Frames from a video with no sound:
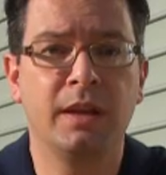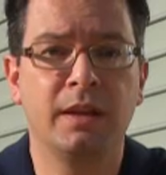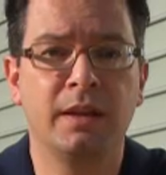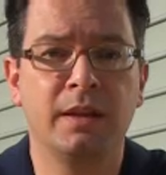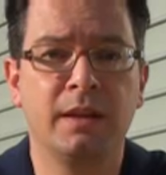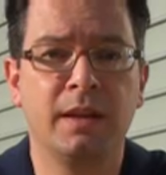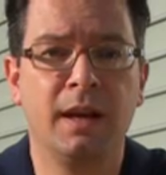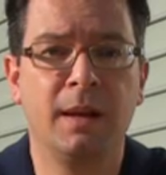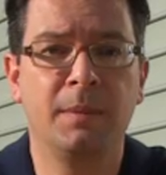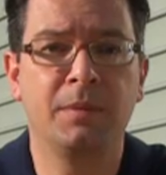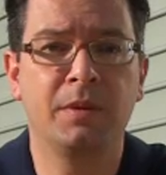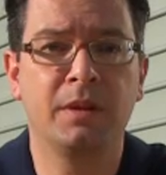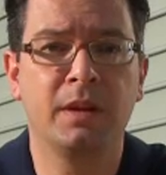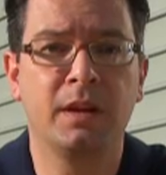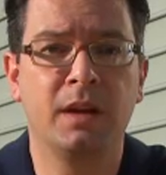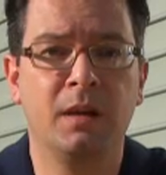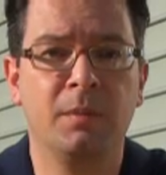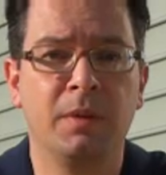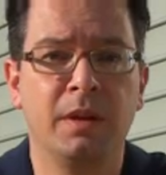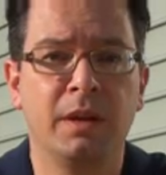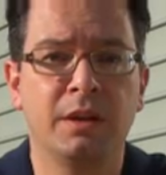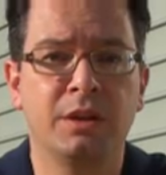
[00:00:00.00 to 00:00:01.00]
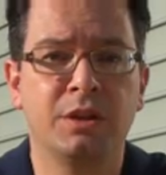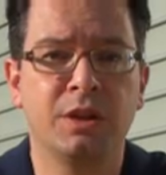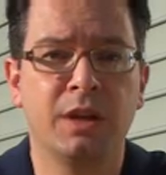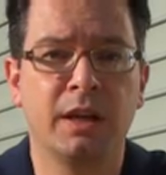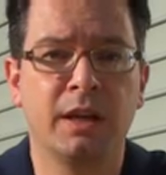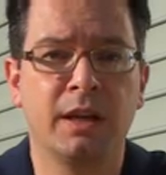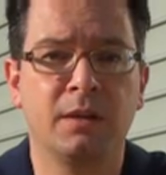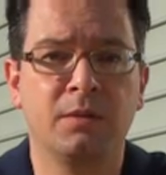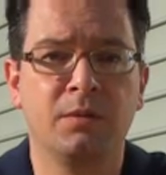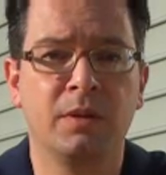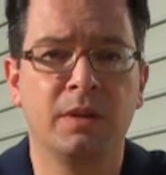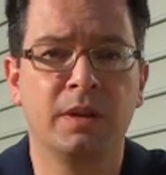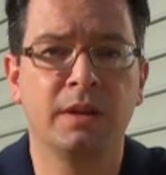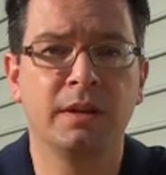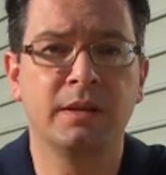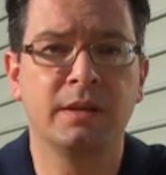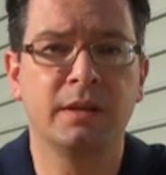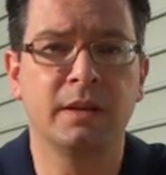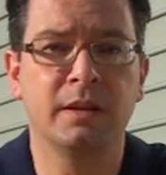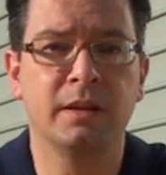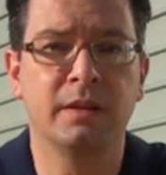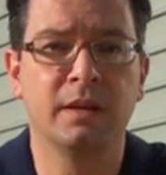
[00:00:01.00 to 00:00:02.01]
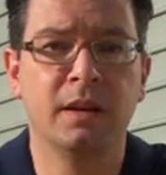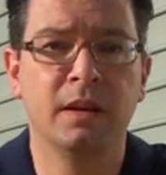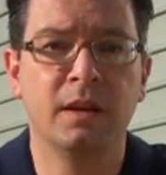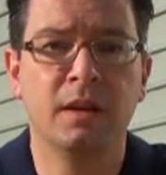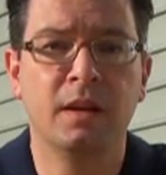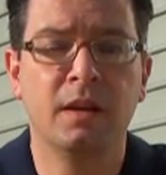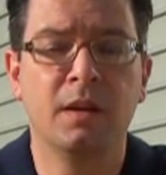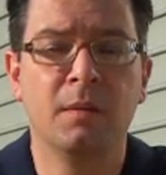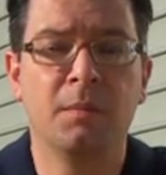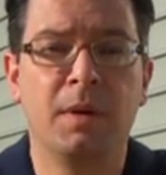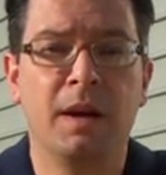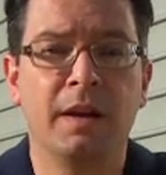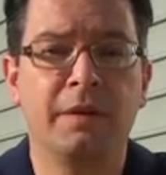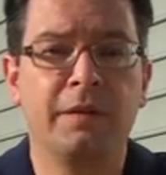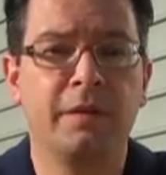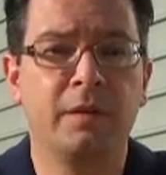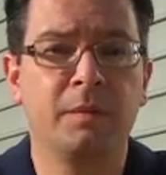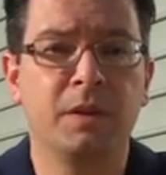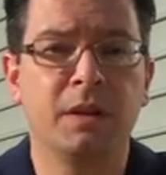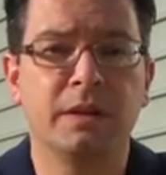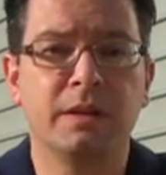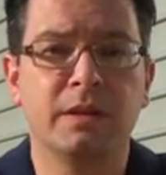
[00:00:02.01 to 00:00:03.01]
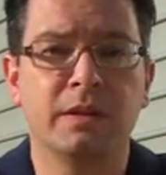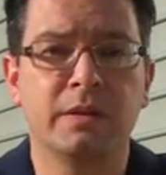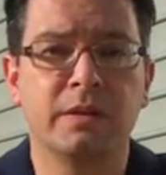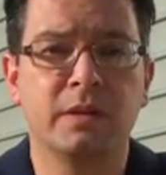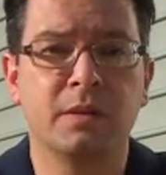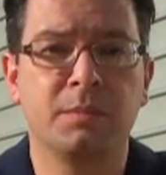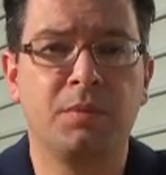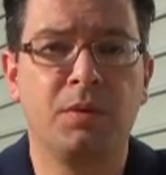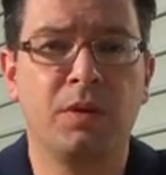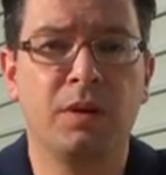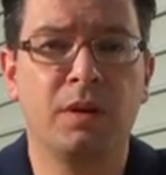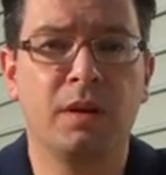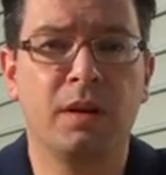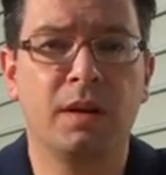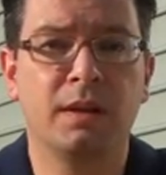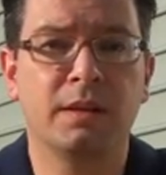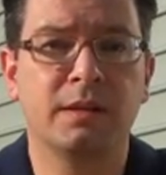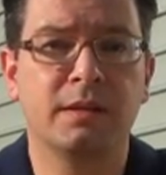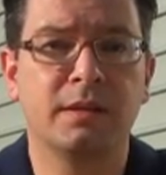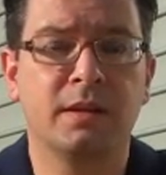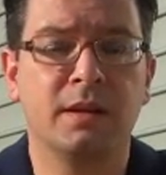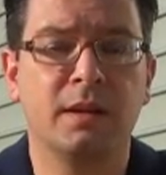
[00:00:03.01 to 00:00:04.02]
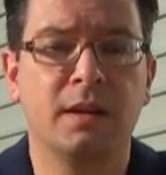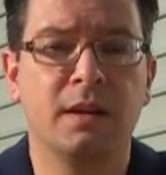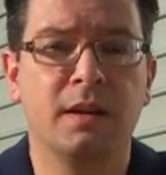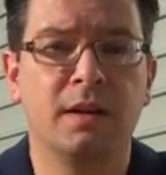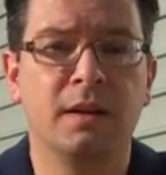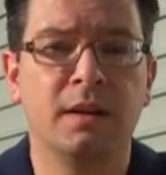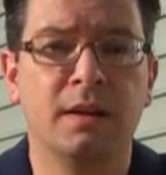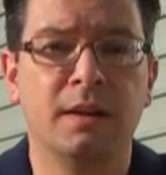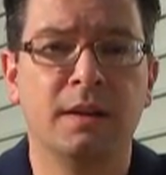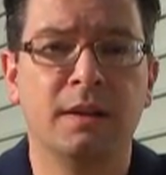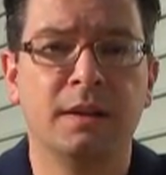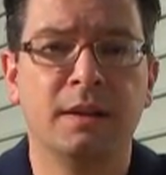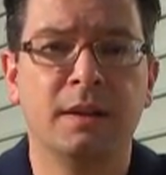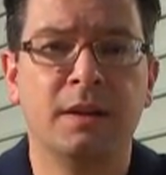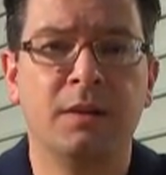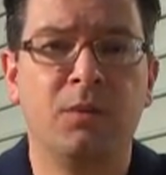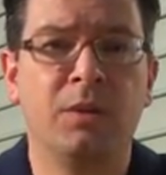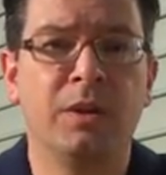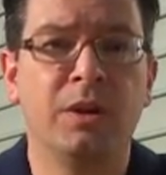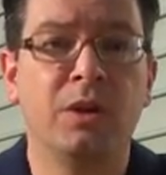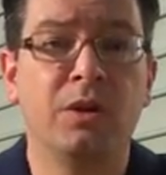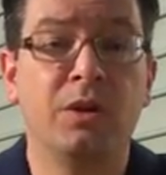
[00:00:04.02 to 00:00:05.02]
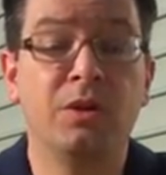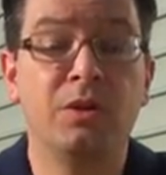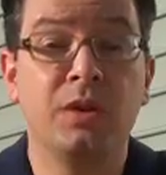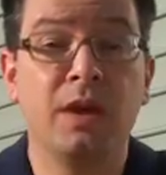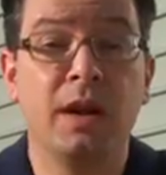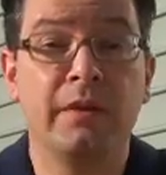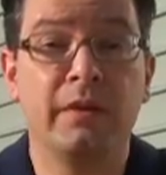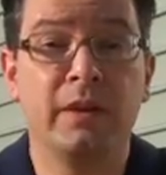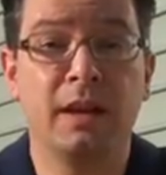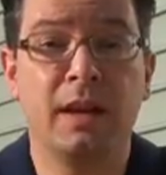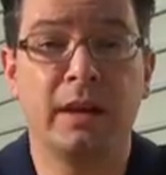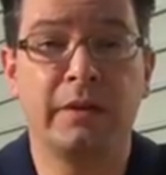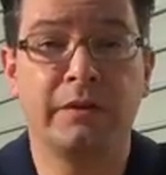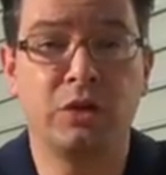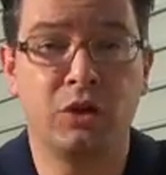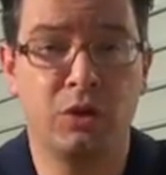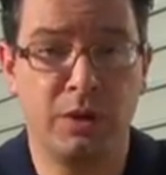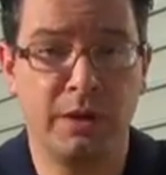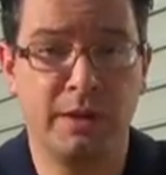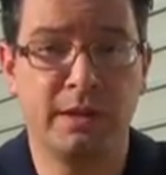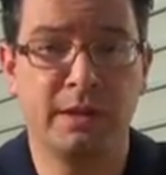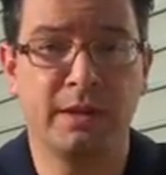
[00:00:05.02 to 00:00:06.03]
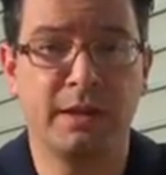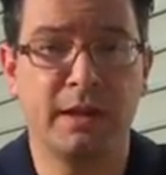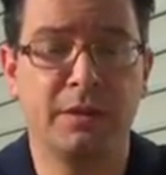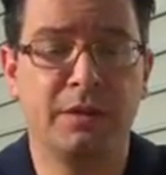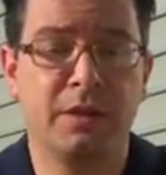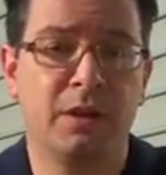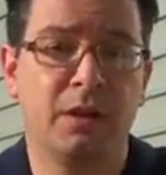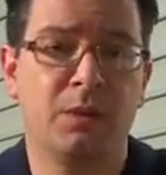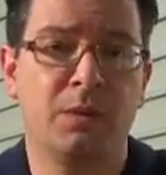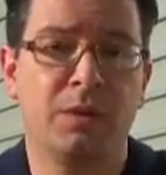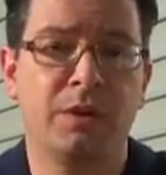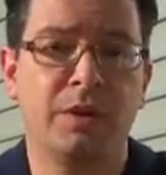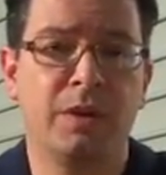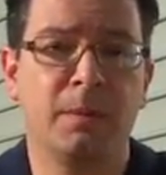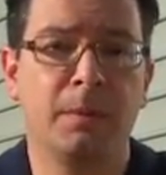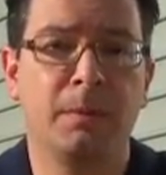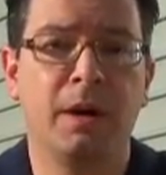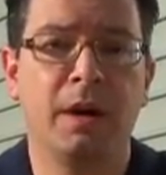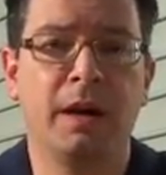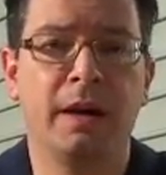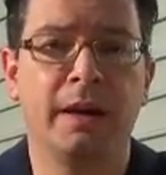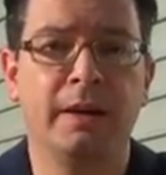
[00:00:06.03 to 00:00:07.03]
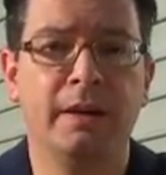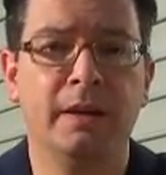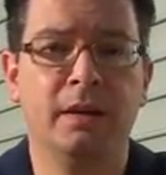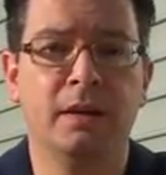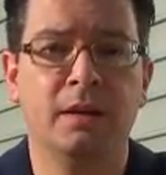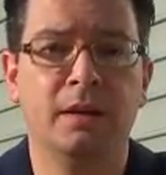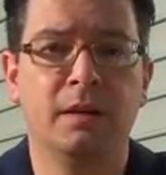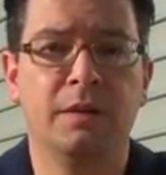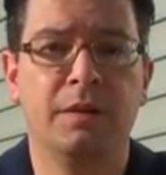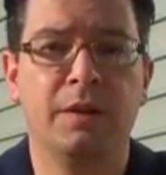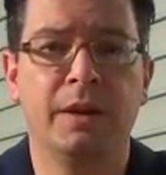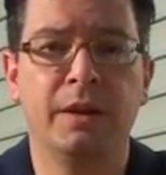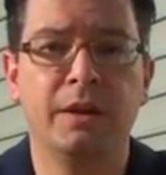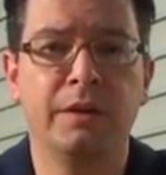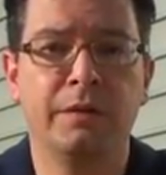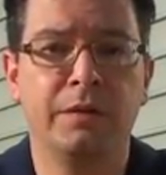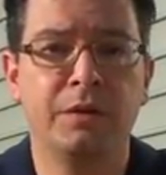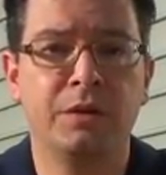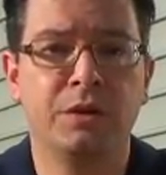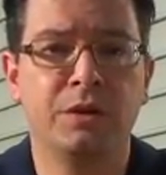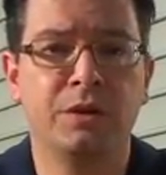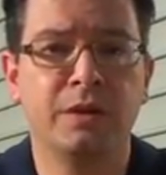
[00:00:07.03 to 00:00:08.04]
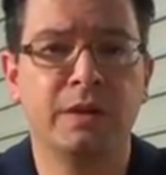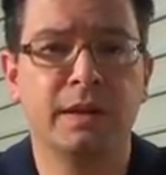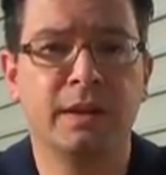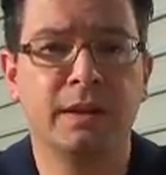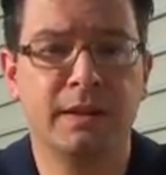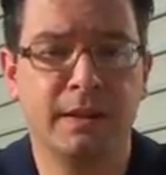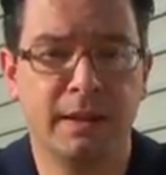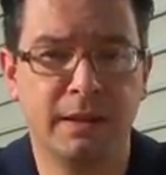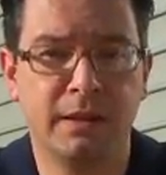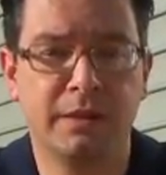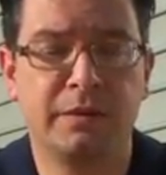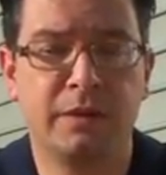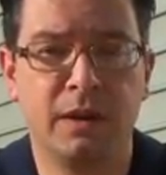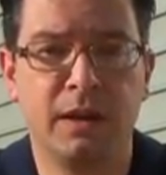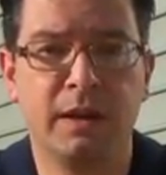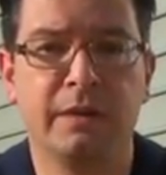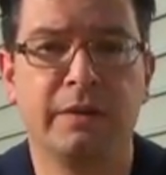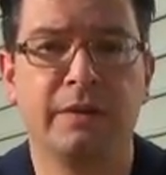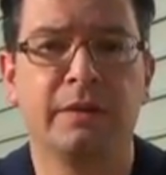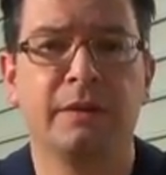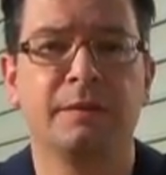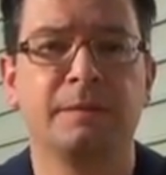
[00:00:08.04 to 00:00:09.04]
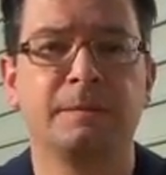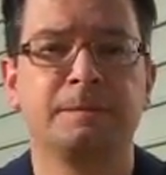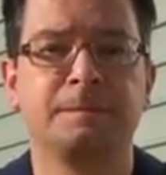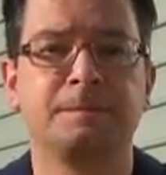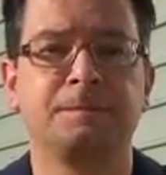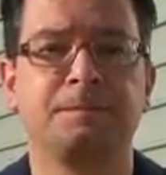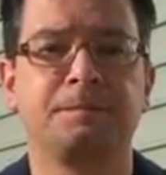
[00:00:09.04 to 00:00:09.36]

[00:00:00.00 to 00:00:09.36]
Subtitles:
taking the time to come in and check in with us and buy from us and support us. We know you have a lot of choices out there where you can buy. Thank you for choosing A Taste for Life.